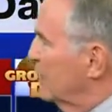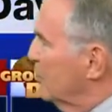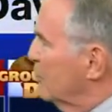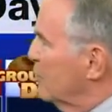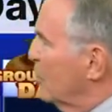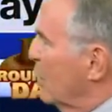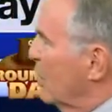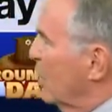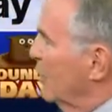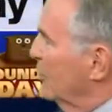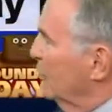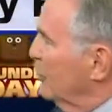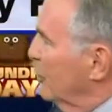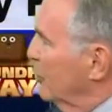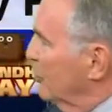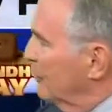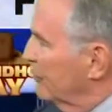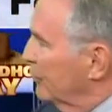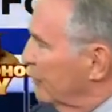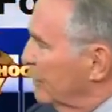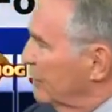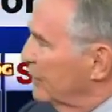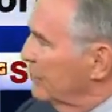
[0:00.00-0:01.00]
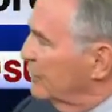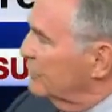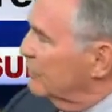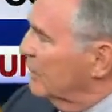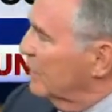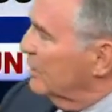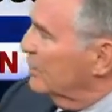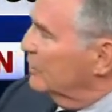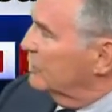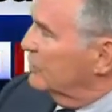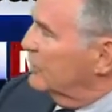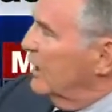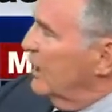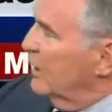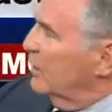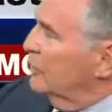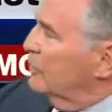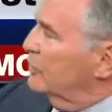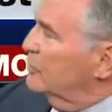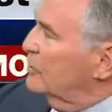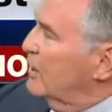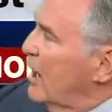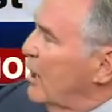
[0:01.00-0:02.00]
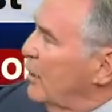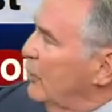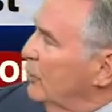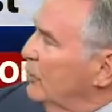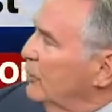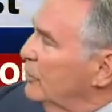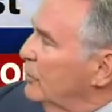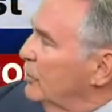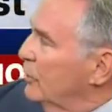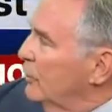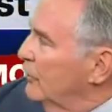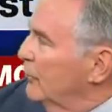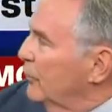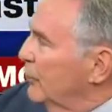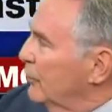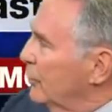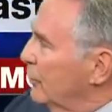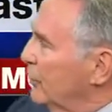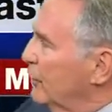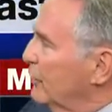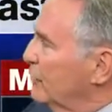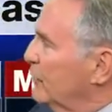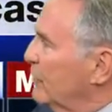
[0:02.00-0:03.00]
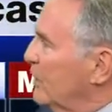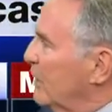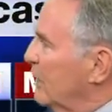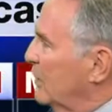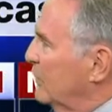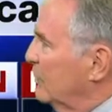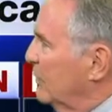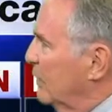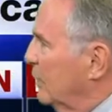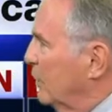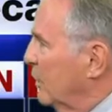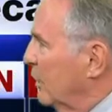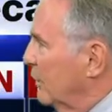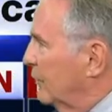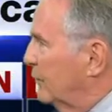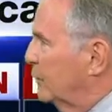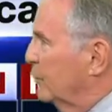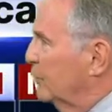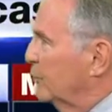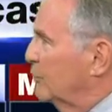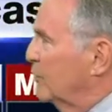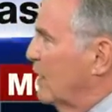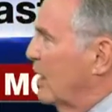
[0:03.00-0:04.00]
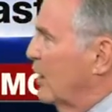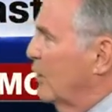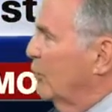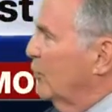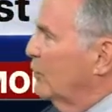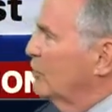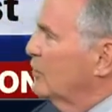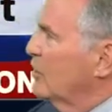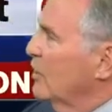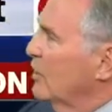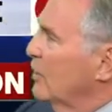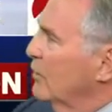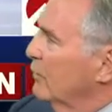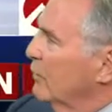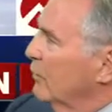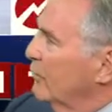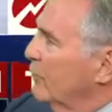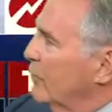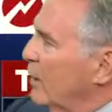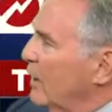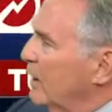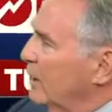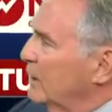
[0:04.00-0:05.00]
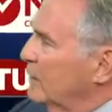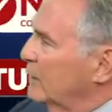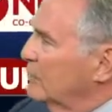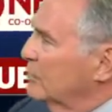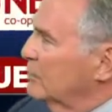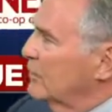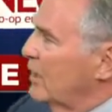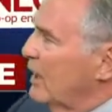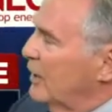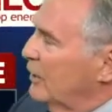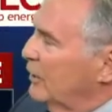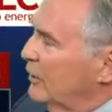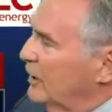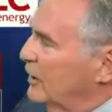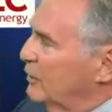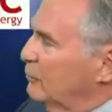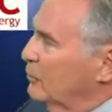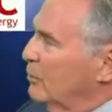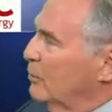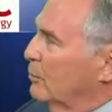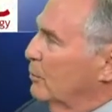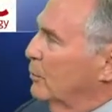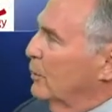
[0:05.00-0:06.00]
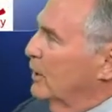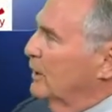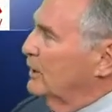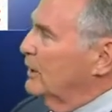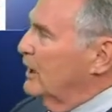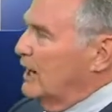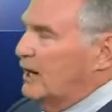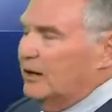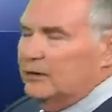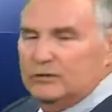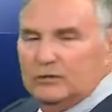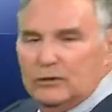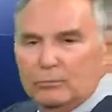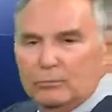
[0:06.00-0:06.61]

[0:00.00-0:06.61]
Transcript: tomorrow. No freeze. Scattered showers here for Thursday, then a few showers for Friday and Saturday. We'll break out to